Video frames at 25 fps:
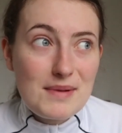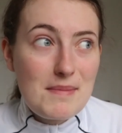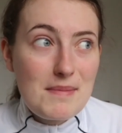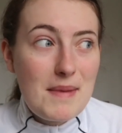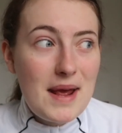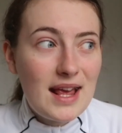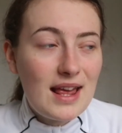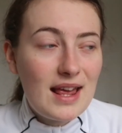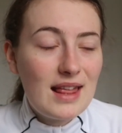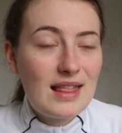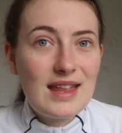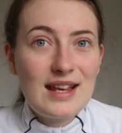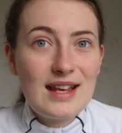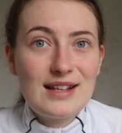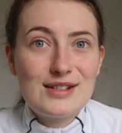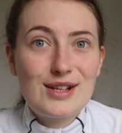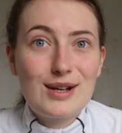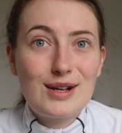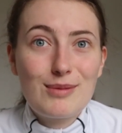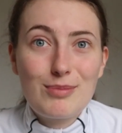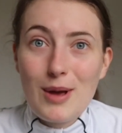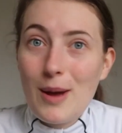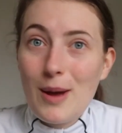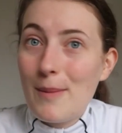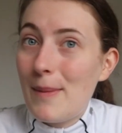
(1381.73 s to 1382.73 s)
and making things
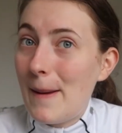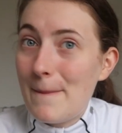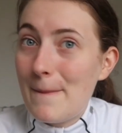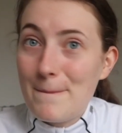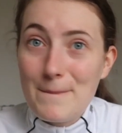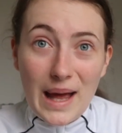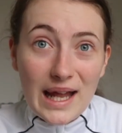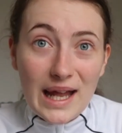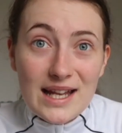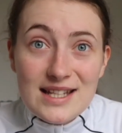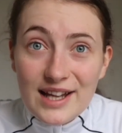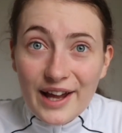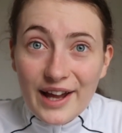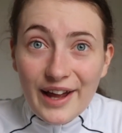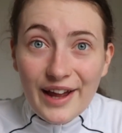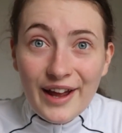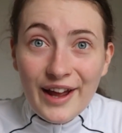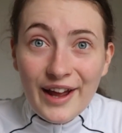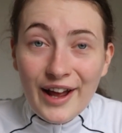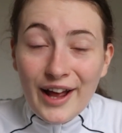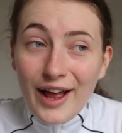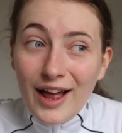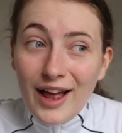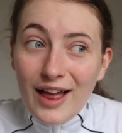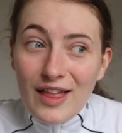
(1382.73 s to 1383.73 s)
a bit better,
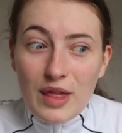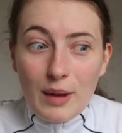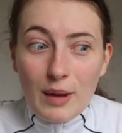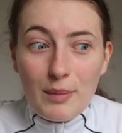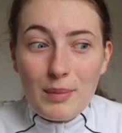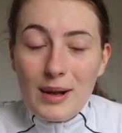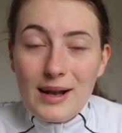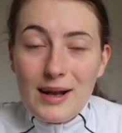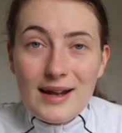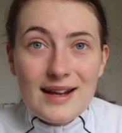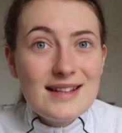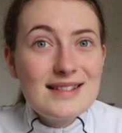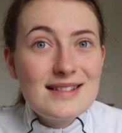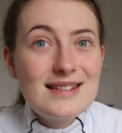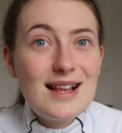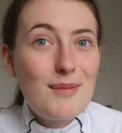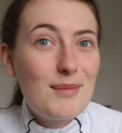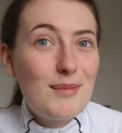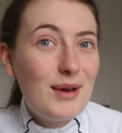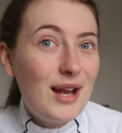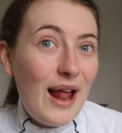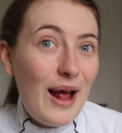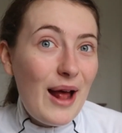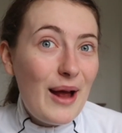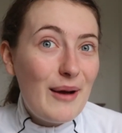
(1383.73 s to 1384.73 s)
then please let
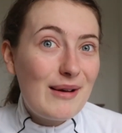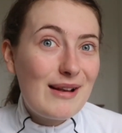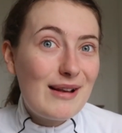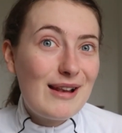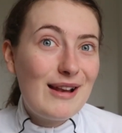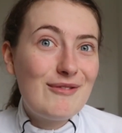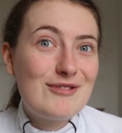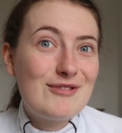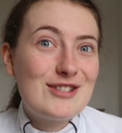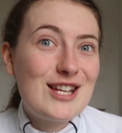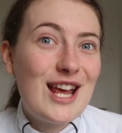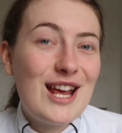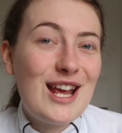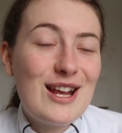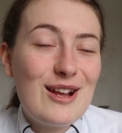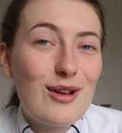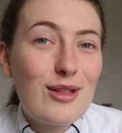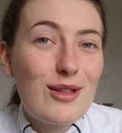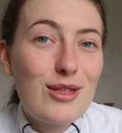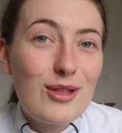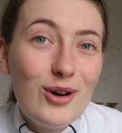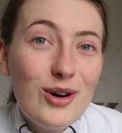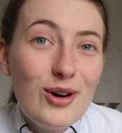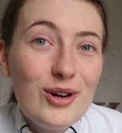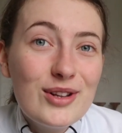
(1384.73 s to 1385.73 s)
me know. I'd love to hear your
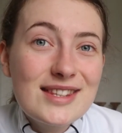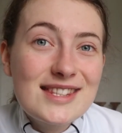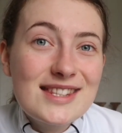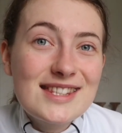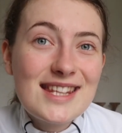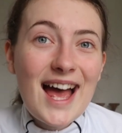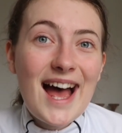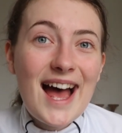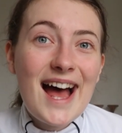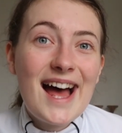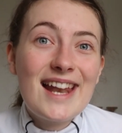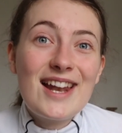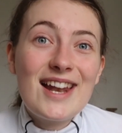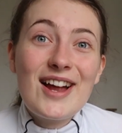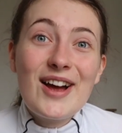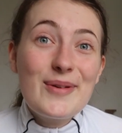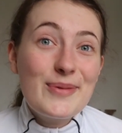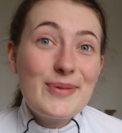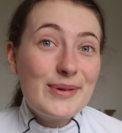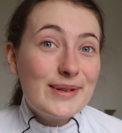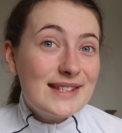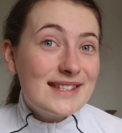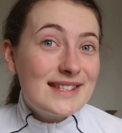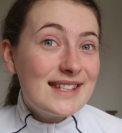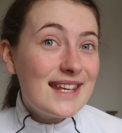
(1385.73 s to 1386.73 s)
thoughts and I
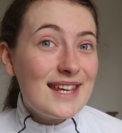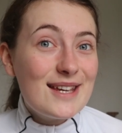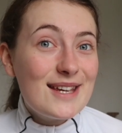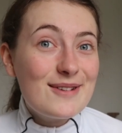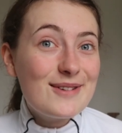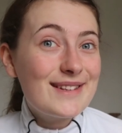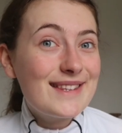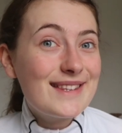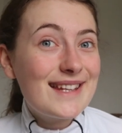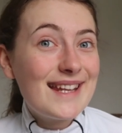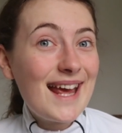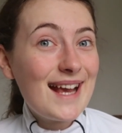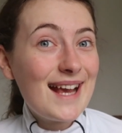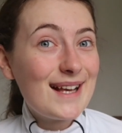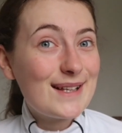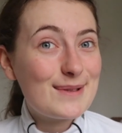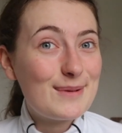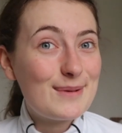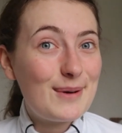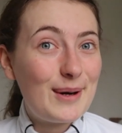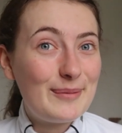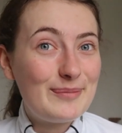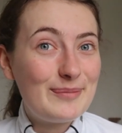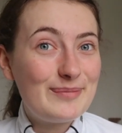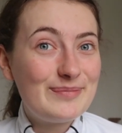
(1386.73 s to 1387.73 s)
will see you on the next
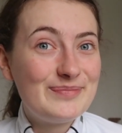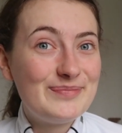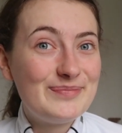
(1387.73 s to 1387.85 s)
one.